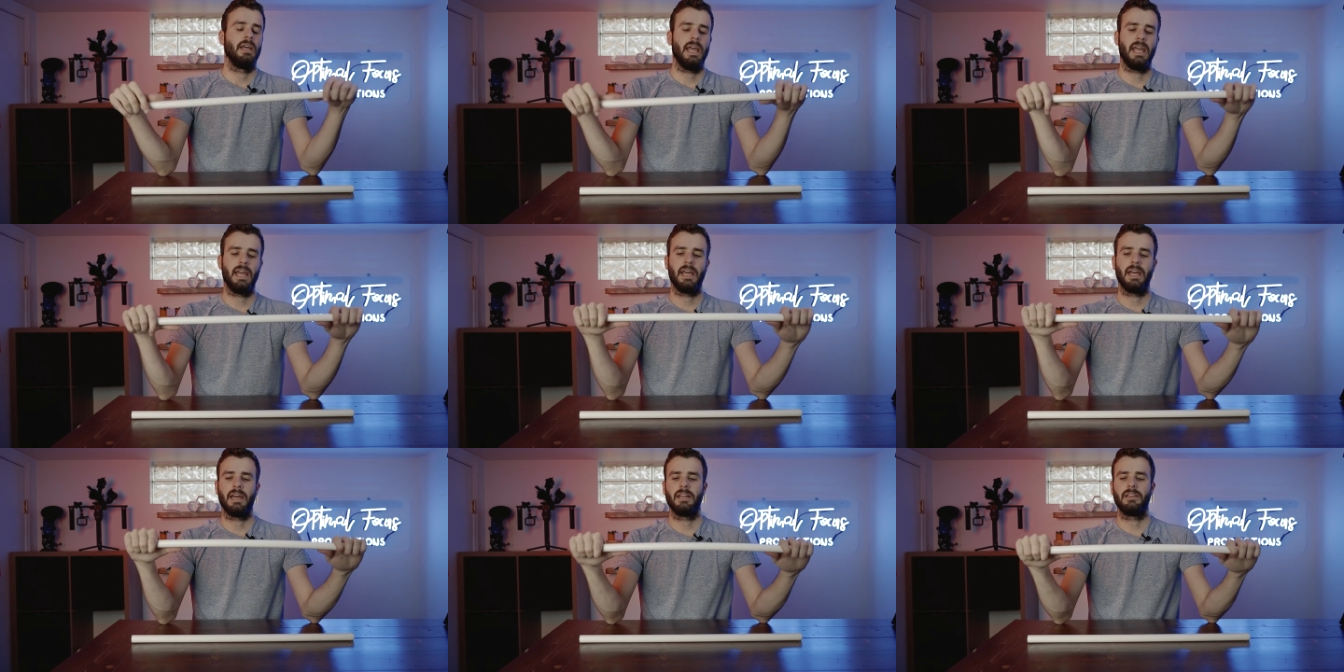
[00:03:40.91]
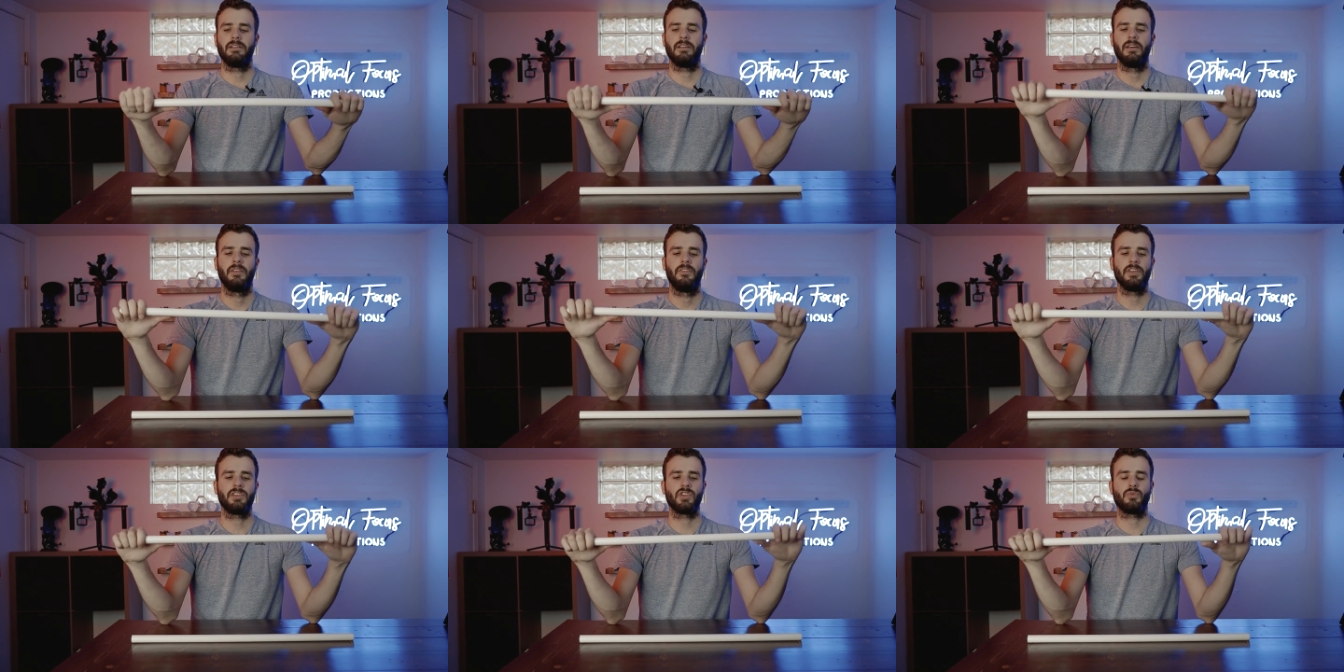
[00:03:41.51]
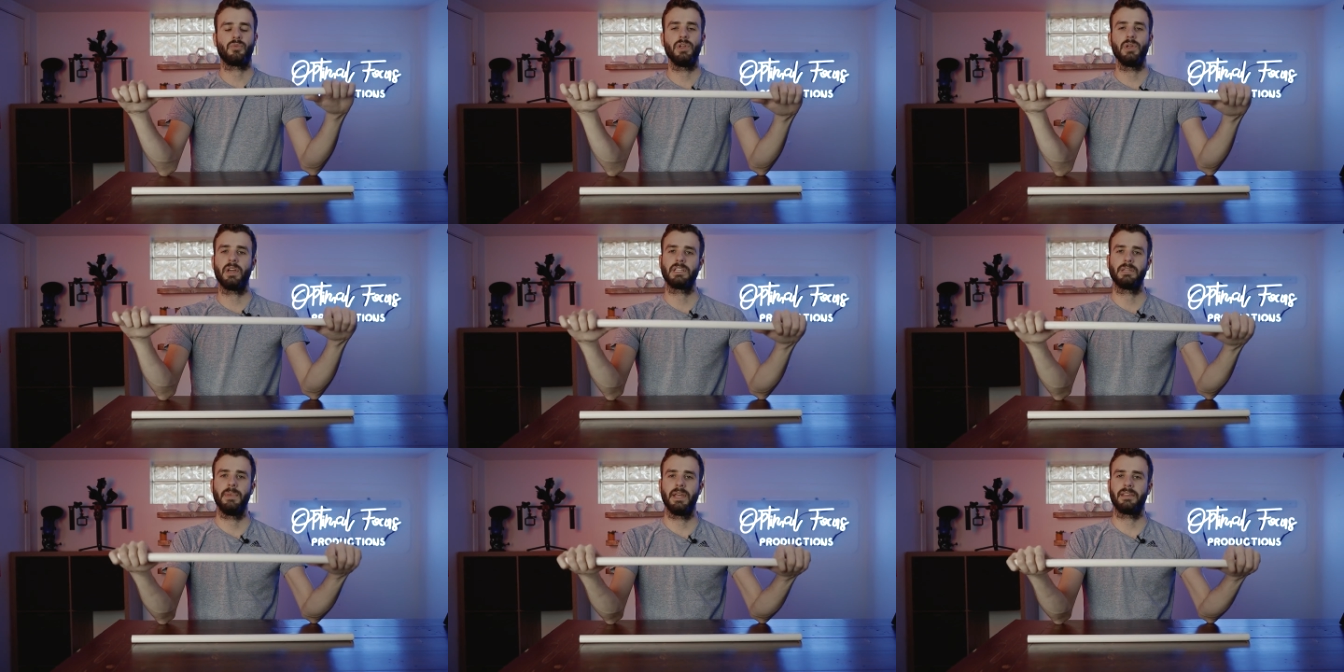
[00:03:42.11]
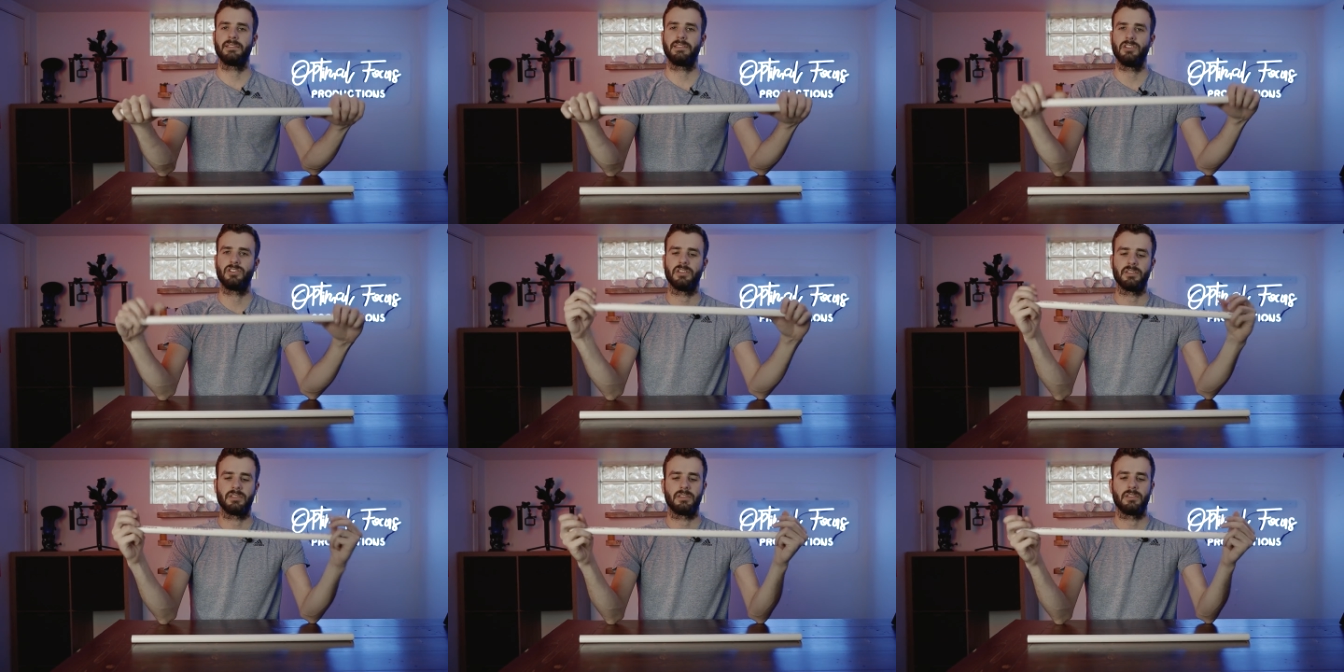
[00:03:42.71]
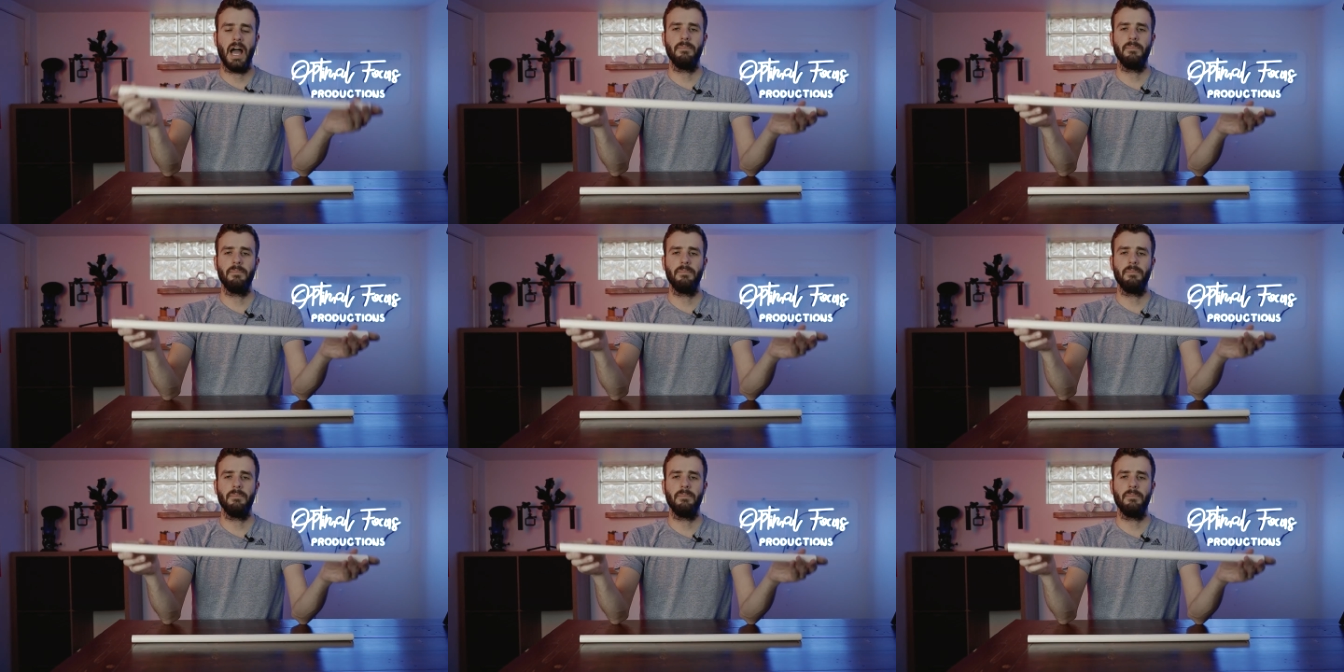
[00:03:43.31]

And this is where you get to make decisions.